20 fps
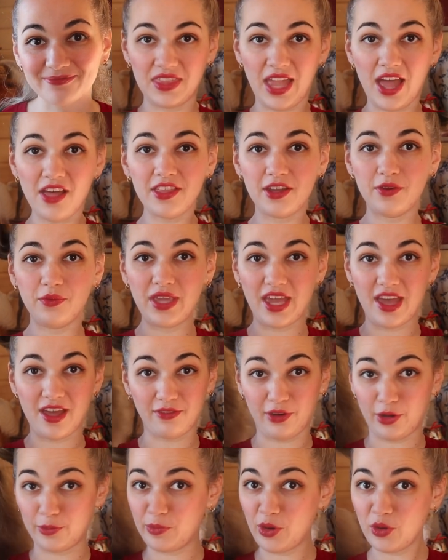Now that we
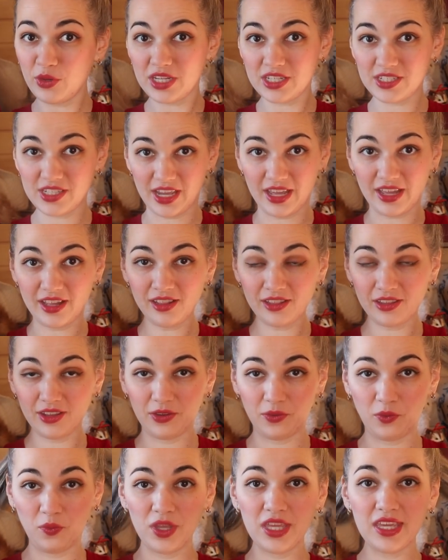have our ponytail,
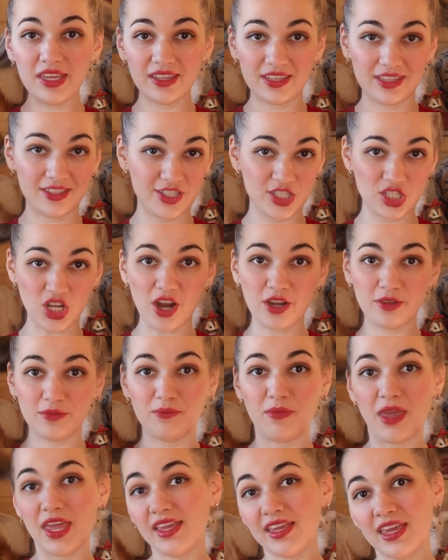we can start
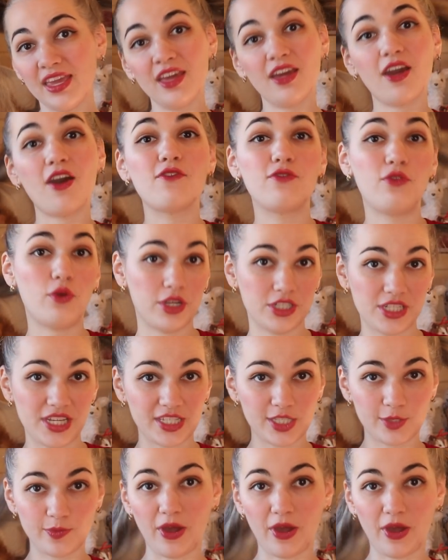making a vortex